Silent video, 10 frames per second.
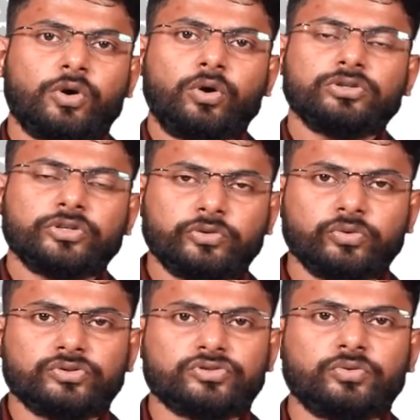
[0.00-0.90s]
all the
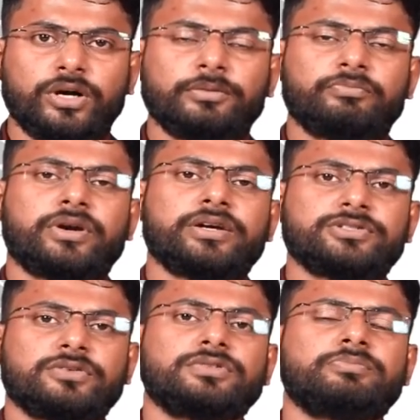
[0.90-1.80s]
nodes who
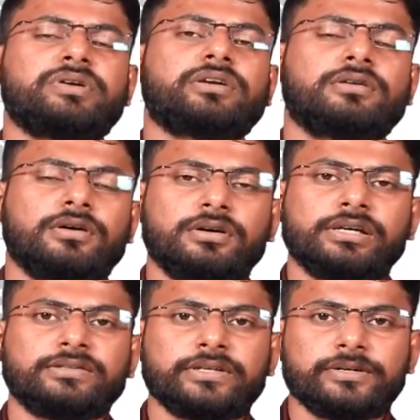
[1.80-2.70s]
comprise of the
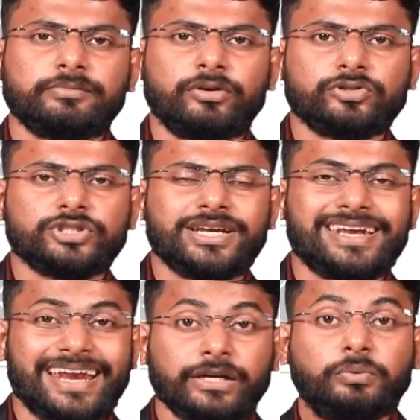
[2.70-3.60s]
Ethereum
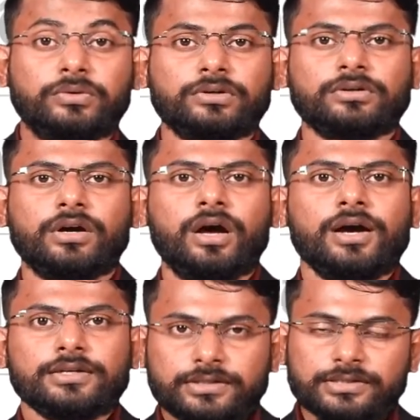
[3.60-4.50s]
blockchain network.
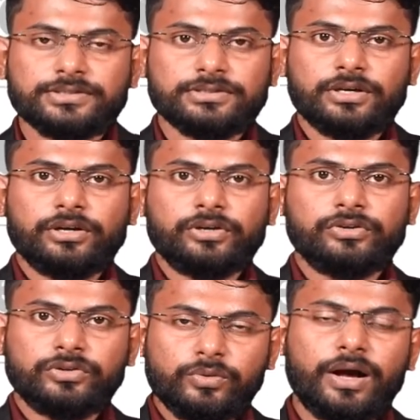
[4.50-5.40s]
Thus,
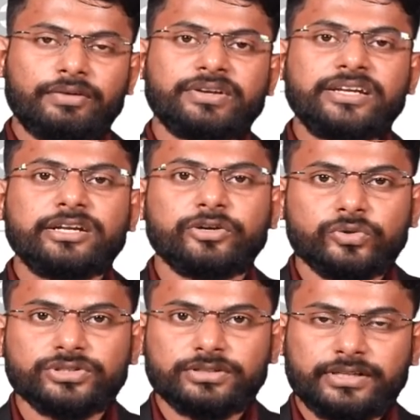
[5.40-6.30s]
you have an
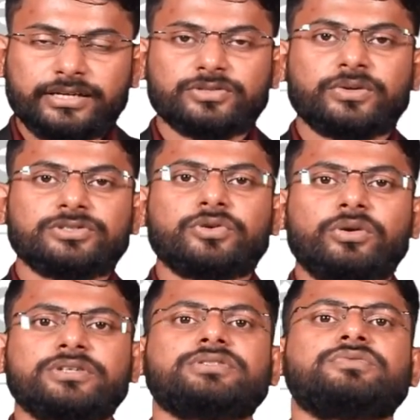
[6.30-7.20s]
illusion. That's why it's
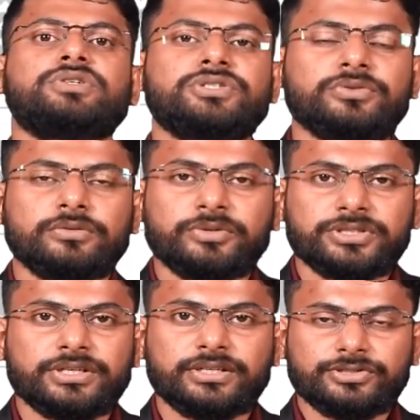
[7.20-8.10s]
called as a virtual
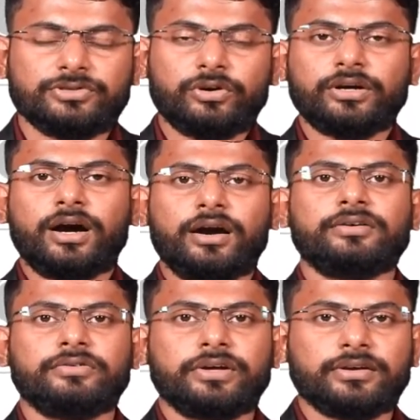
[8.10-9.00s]
machine. It's not a
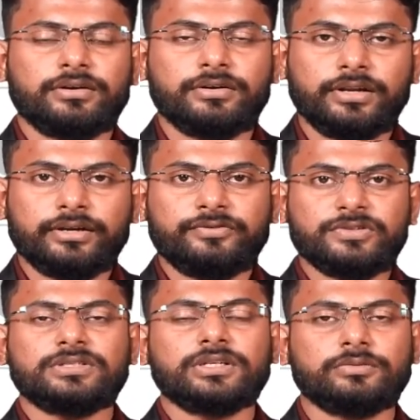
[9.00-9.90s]
hardware or like
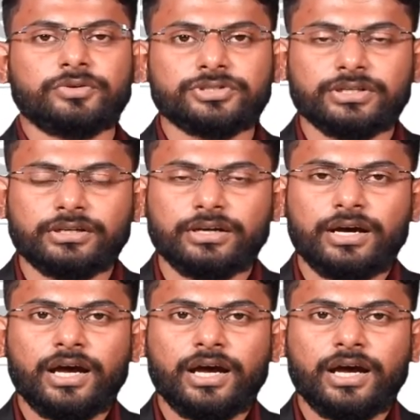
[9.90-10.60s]
physical machine.